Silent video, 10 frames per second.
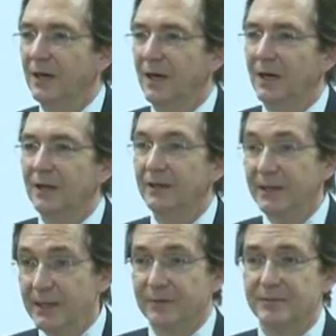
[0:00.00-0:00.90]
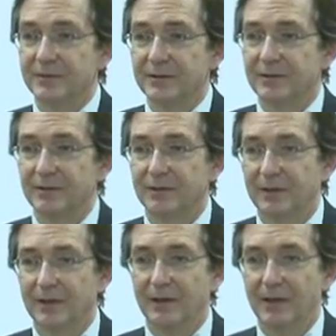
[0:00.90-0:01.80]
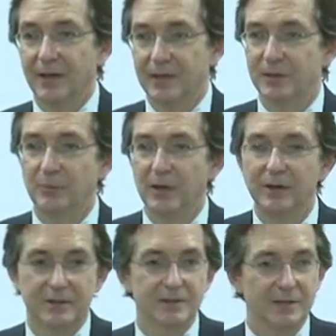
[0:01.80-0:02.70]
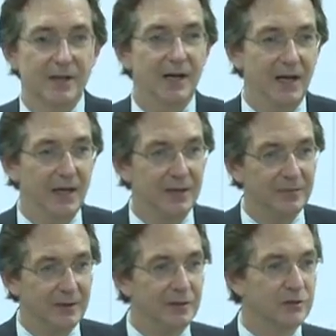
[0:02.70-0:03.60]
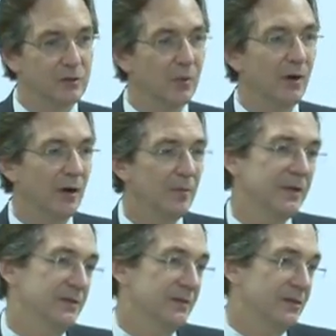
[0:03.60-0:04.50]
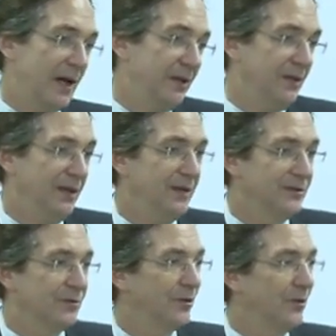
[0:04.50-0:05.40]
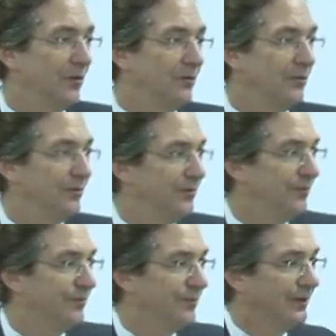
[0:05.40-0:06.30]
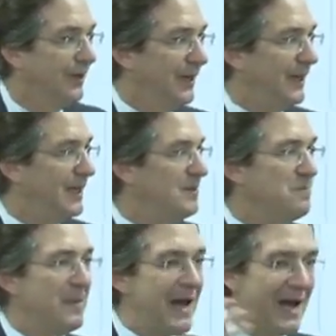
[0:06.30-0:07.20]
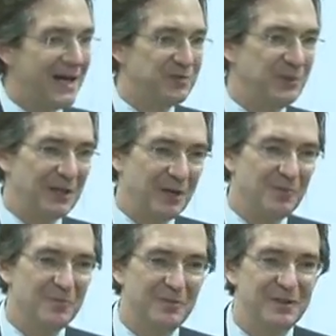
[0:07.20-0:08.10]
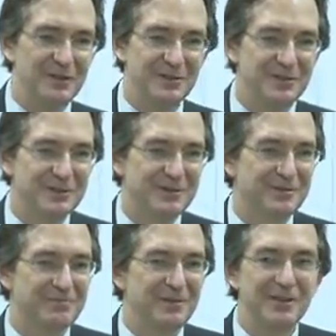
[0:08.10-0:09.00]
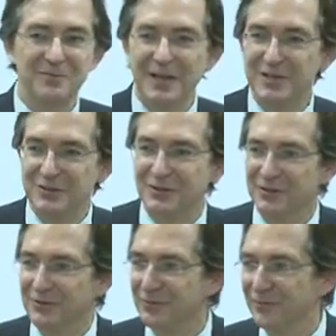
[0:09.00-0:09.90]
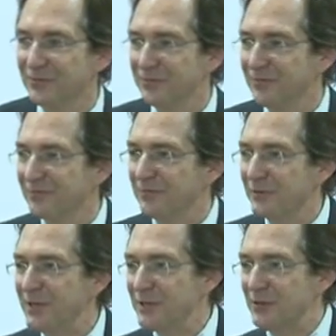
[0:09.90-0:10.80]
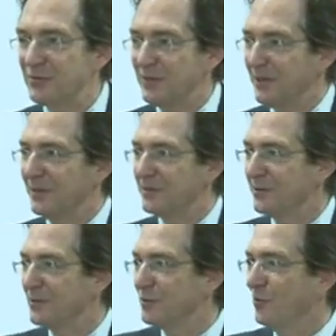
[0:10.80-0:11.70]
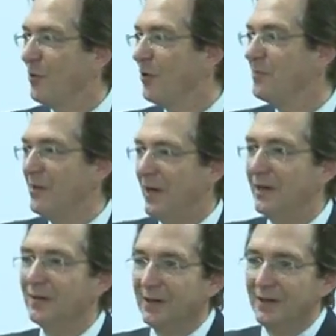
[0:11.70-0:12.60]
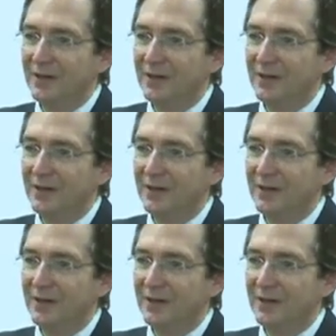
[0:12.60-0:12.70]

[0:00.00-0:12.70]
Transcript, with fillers: uh, leaves uh, departs the hive in a swarm, and this is how they sort of, in mass, become these invasive creatures because the swarm then